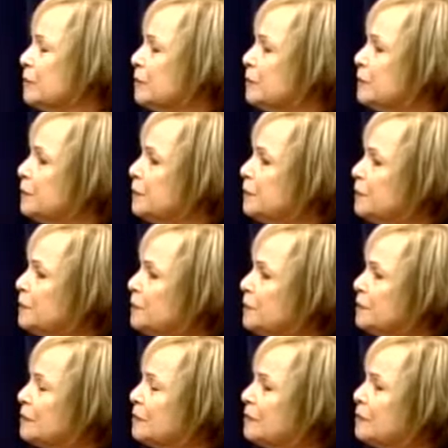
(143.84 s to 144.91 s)

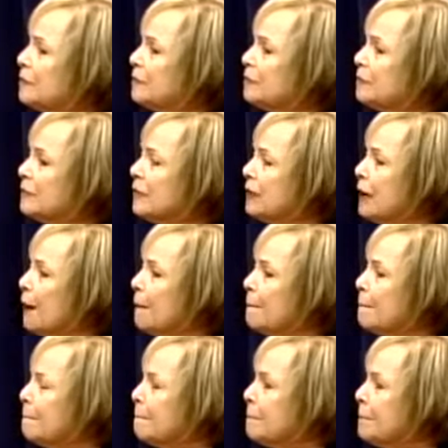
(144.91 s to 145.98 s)

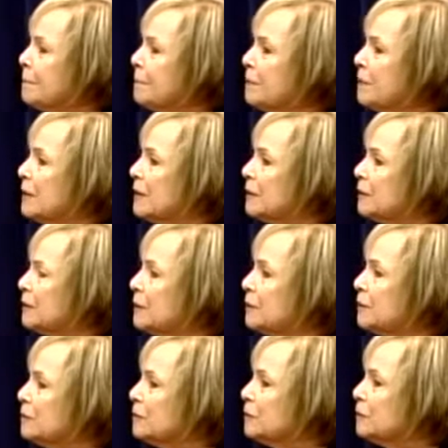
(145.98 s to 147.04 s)

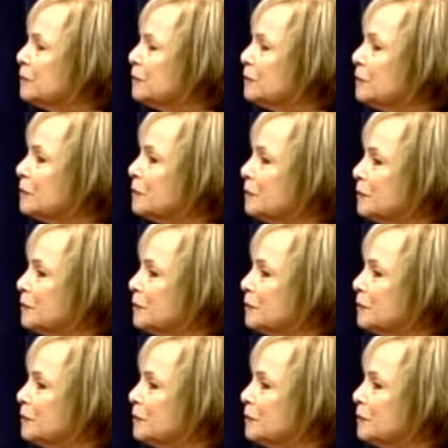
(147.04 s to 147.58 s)
This person isn't speaking.